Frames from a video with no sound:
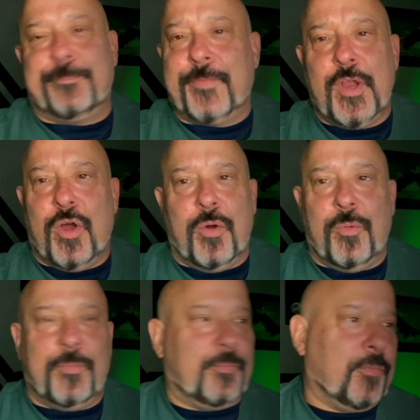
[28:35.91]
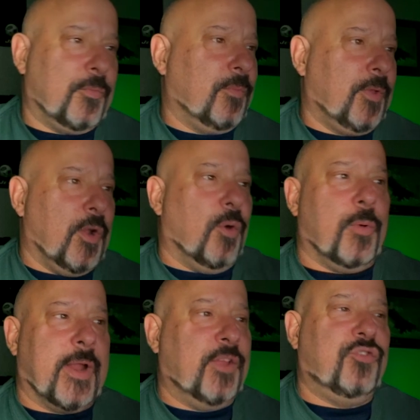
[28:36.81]

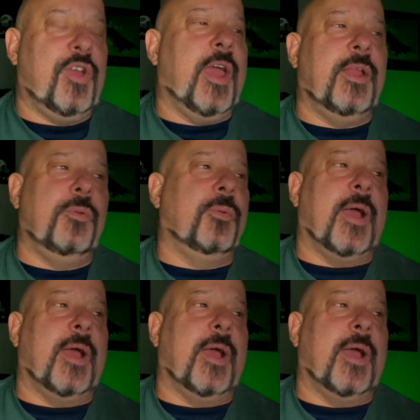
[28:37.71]
what I said.